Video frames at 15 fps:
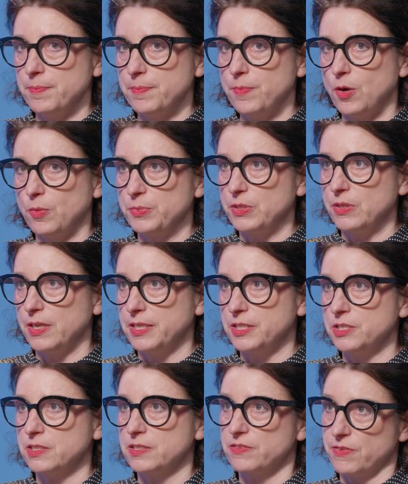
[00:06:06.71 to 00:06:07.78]

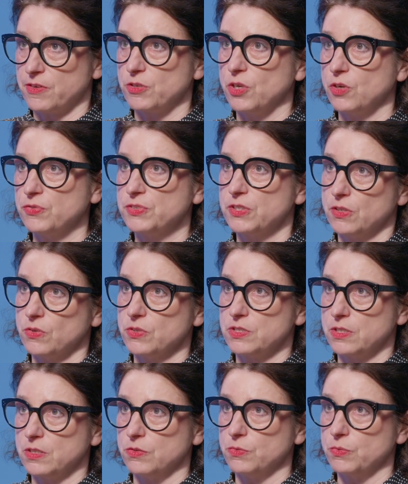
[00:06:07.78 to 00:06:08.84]
populations, very often
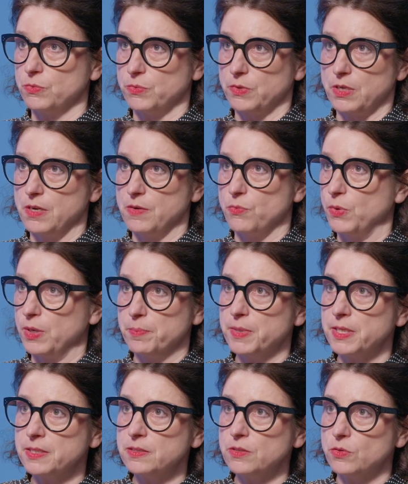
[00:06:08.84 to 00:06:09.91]
also
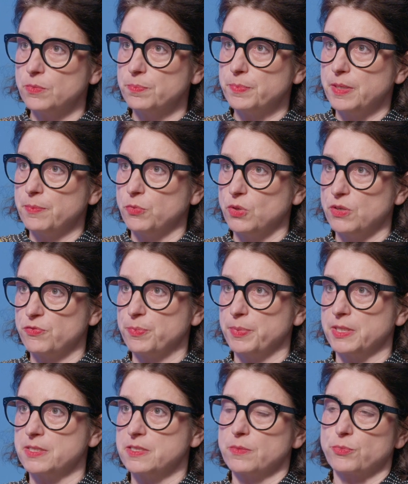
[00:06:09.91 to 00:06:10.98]
women or people who have
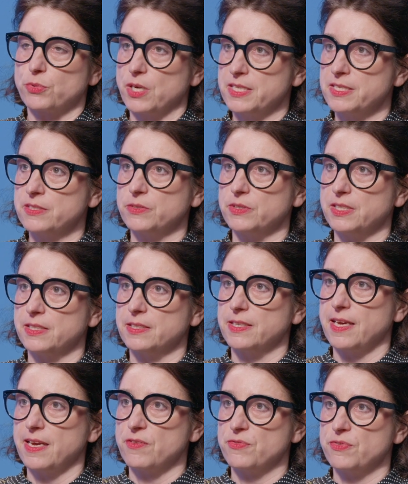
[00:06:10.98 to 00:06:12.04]
been suppressed, who didn't
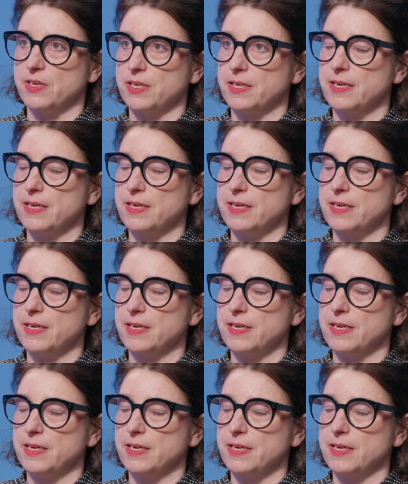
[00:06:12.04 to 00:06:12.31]
have